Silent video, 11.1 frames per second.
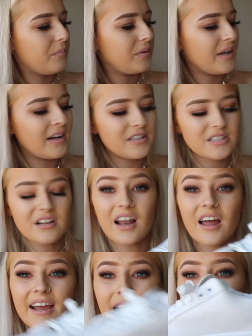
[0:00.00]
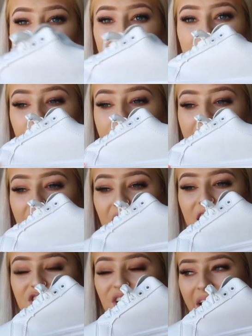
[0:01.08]
But yeah, just I like how platform they are.
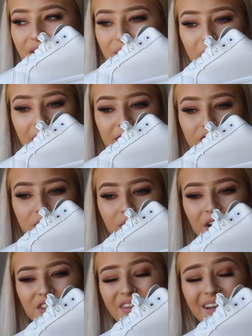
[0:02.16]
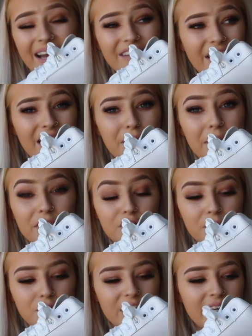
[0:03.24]
I don't have any platform. Well, I don't think I have any
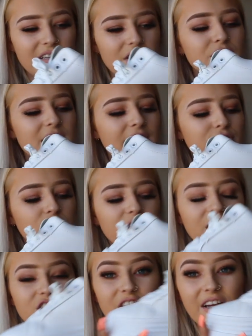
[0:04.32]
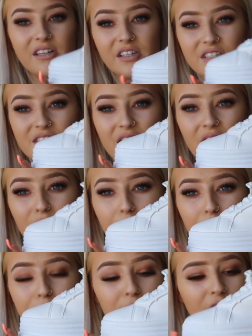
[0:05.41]
platform trainers. Obviously, I have chunky trainers,
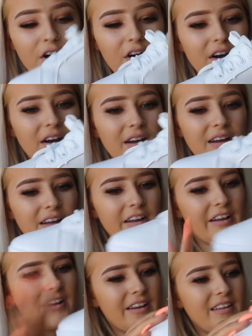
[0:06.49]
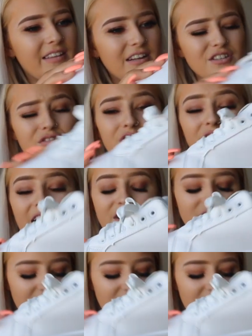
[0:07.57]
but they're just fresh.